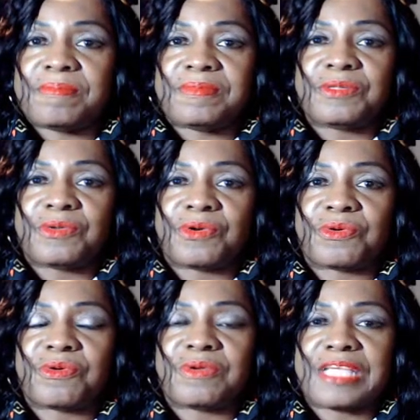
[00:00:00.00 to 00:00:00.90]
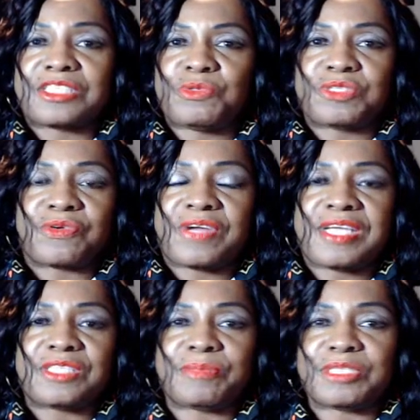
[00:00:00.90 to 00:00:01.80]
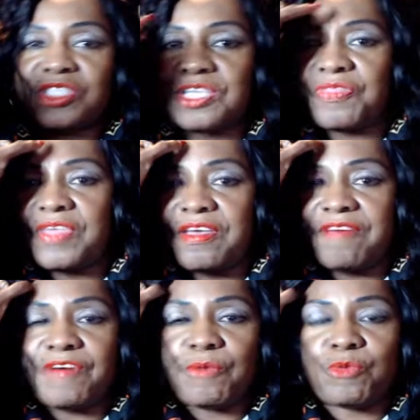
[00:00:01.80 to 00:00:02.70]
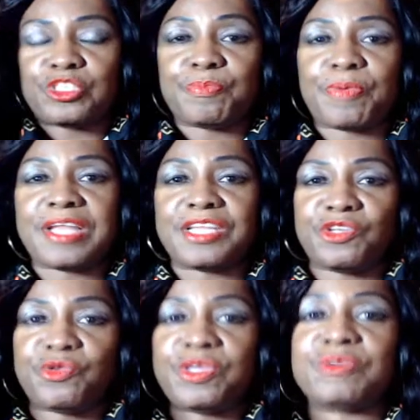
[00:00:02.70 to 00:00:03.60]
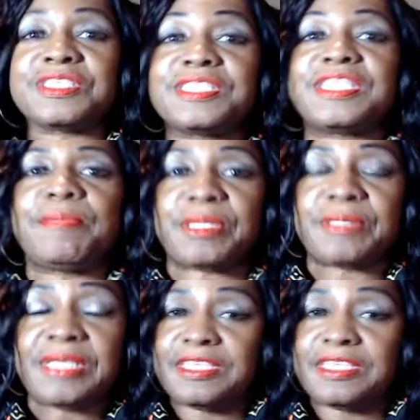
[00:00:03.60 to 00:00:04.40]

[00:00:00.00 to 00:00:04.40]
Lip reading: little girl, like she was crying to much. Shut the F up. Well, she probably knew he was a demon.